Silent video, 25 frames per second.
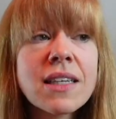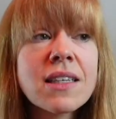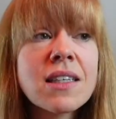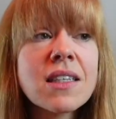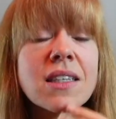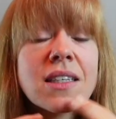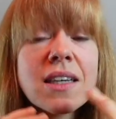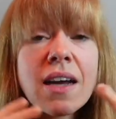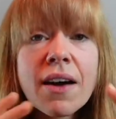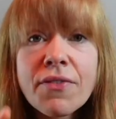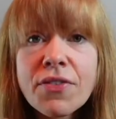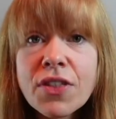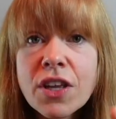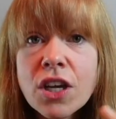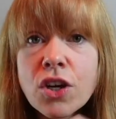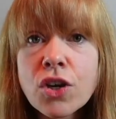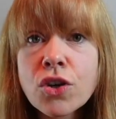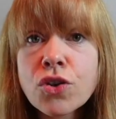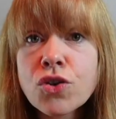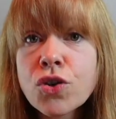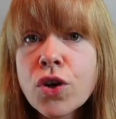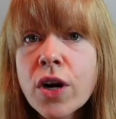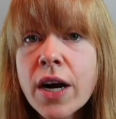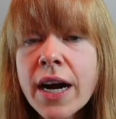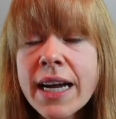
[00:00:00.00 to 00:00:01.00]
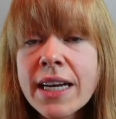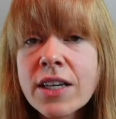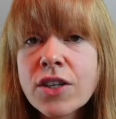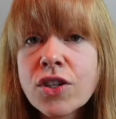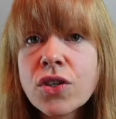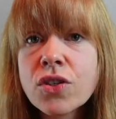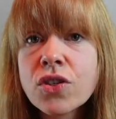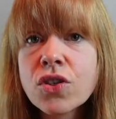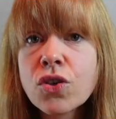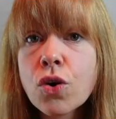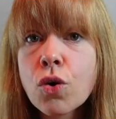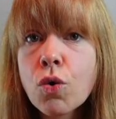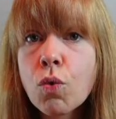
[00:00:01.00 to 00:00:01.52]
stuff that you're trying
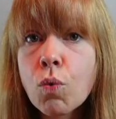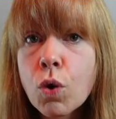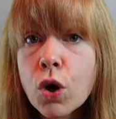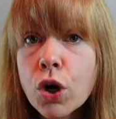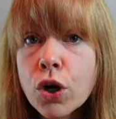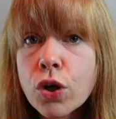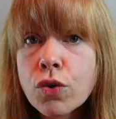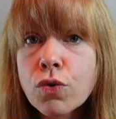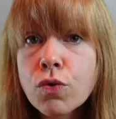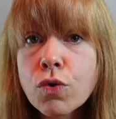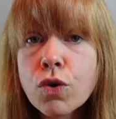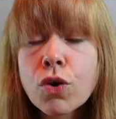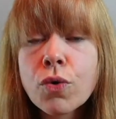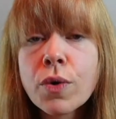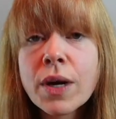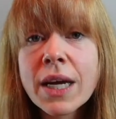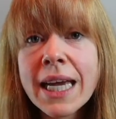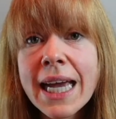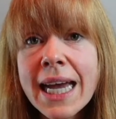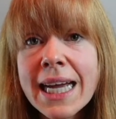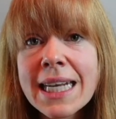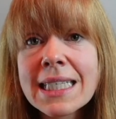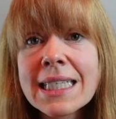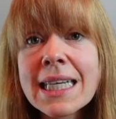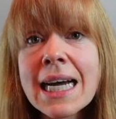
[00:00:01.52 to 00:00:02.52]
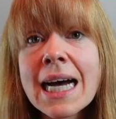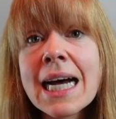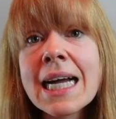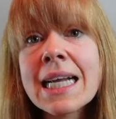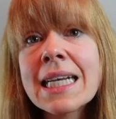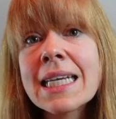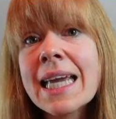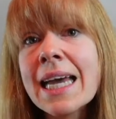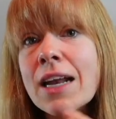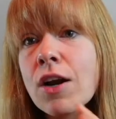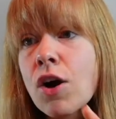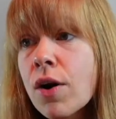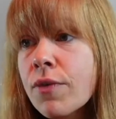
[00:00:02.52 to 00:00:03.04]
to sort of work through and get
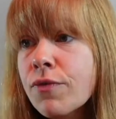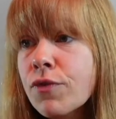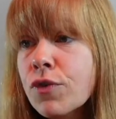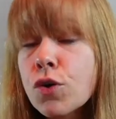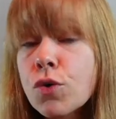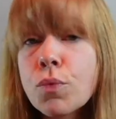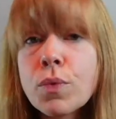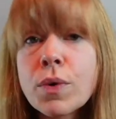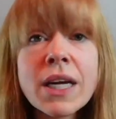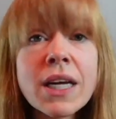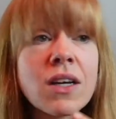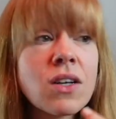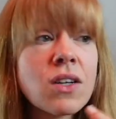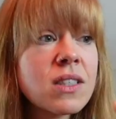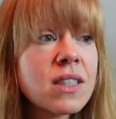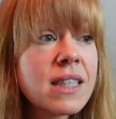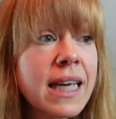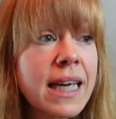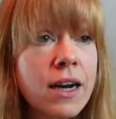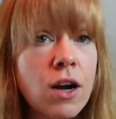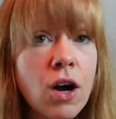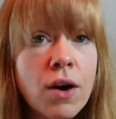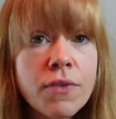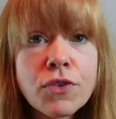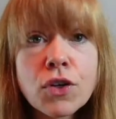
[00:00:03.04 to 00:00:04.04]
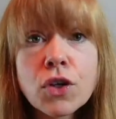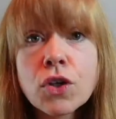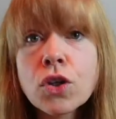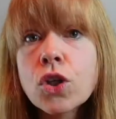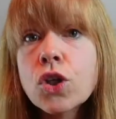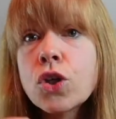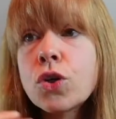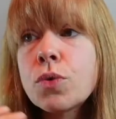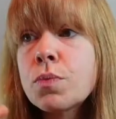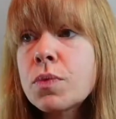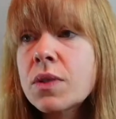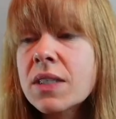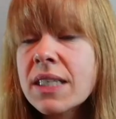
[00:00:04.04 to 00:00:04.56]
done, get off your wheels, get off your
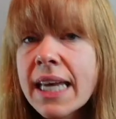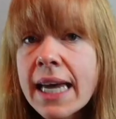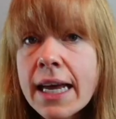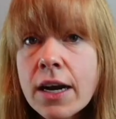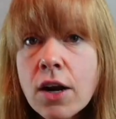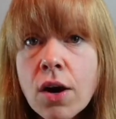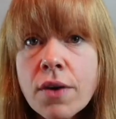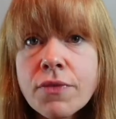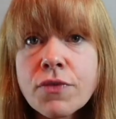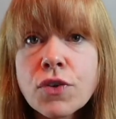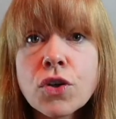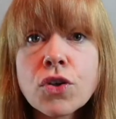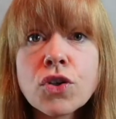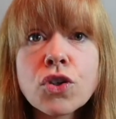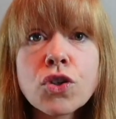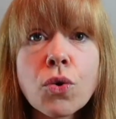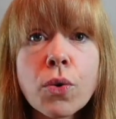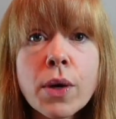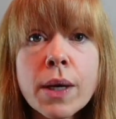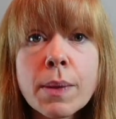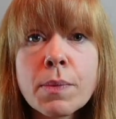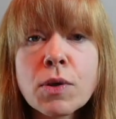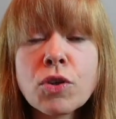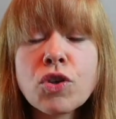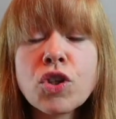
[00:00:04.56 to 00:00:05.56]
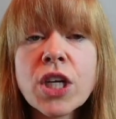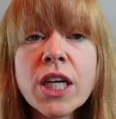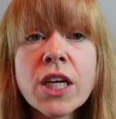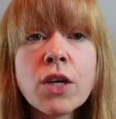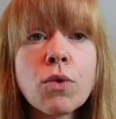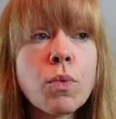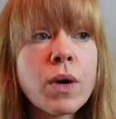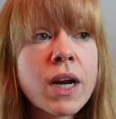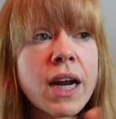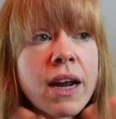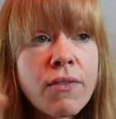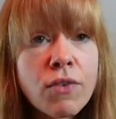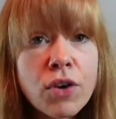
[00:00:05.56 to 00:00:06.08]
looms, get off your sewing
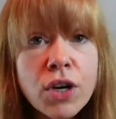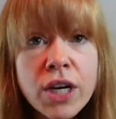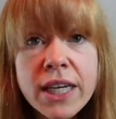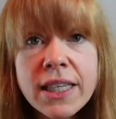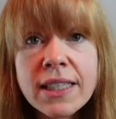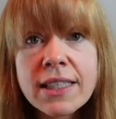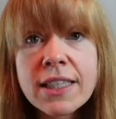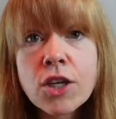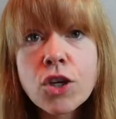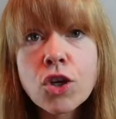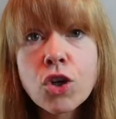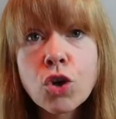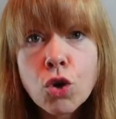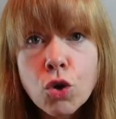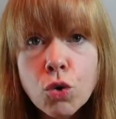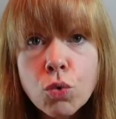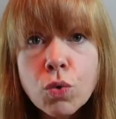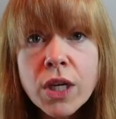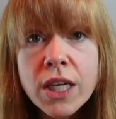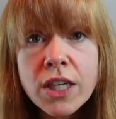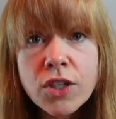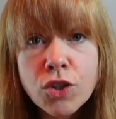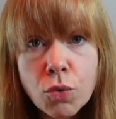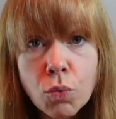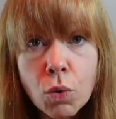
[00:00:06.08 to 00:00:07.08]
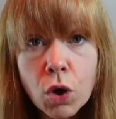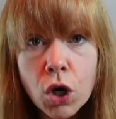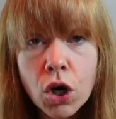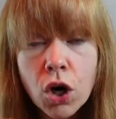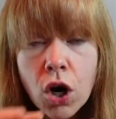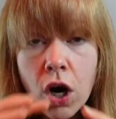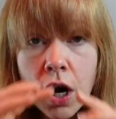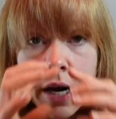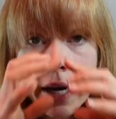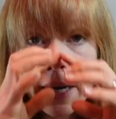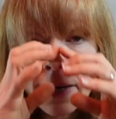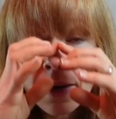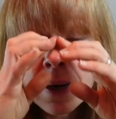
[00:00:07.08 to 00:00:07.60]
machine, whatever it is that you need to work
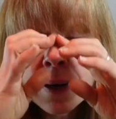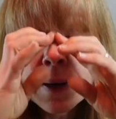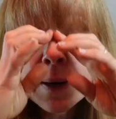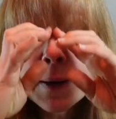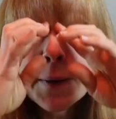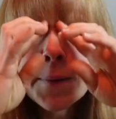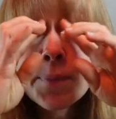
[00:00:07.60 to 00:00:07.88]
on.